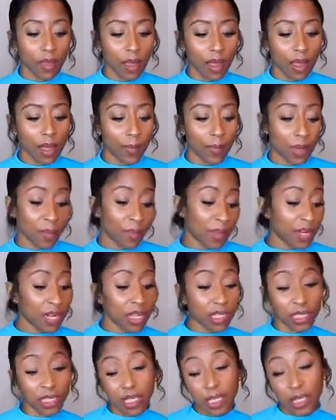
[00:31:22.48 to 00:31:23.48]
your
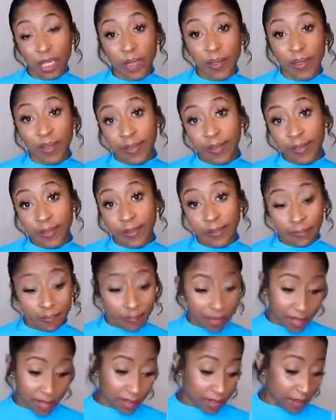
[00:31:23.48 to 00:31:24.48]
money's looking good.
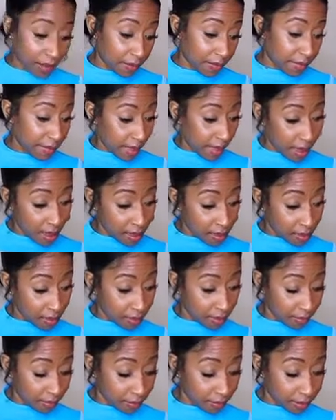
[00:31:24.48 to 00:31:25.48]
I'll tell you
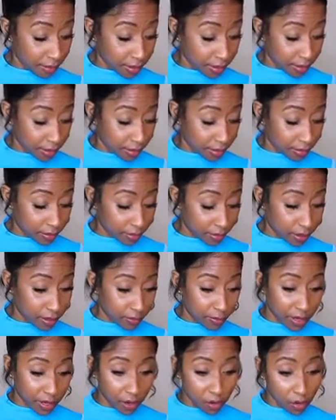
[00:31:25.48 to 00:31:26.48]
that, because these
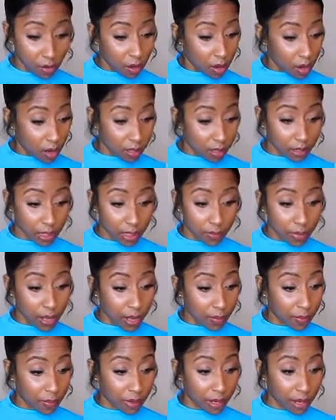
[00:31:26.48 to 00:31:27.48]
Pentacle cards keep
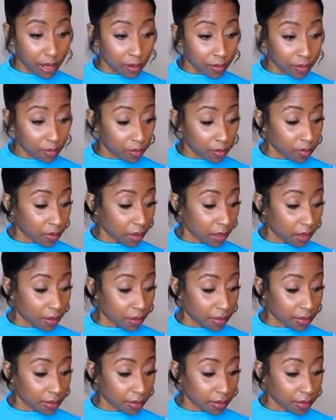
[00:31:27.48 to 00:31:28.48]
popping out,
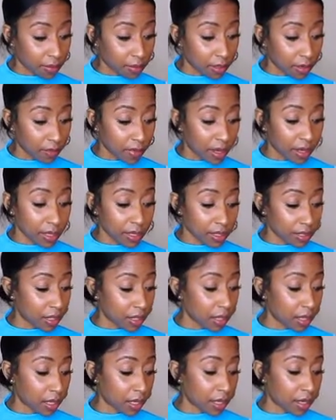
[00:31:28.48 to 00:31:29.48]
and your money's
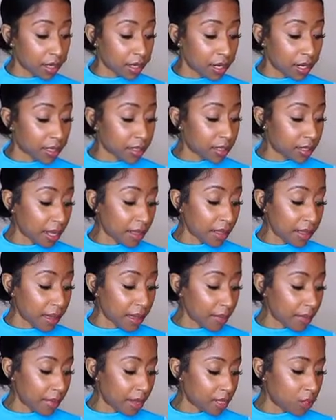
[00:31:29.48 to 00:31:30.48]
looking good. I'll say
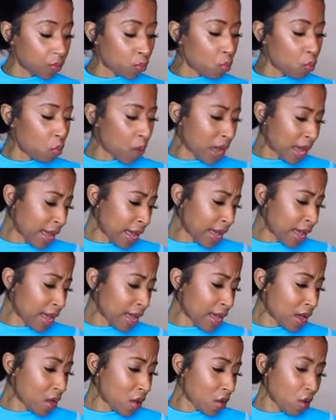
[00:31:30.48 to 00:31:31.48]
that much.
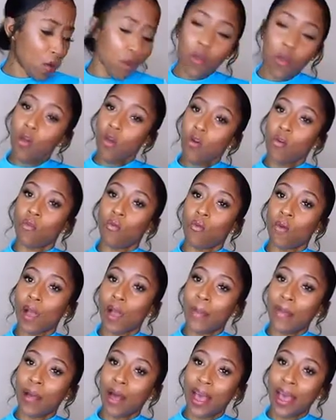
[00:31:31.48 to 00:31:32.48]
Wow.
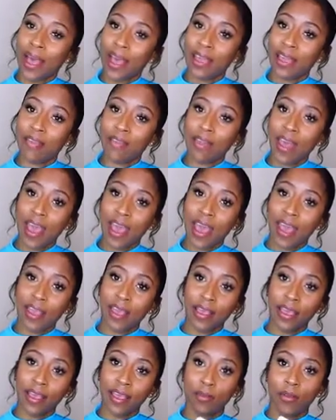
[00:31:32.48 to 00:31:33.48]
Right behind that,
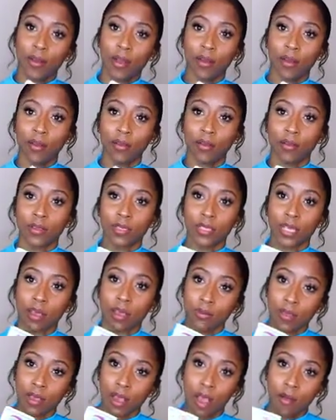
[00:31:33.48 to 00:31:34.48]
King of Pentacles. Here
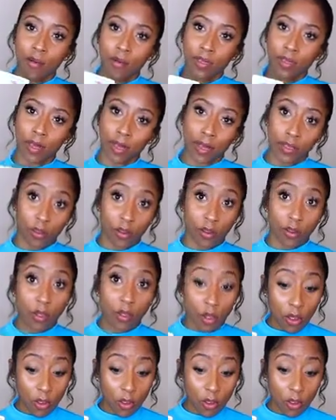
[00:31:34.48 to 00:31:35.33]
we are with another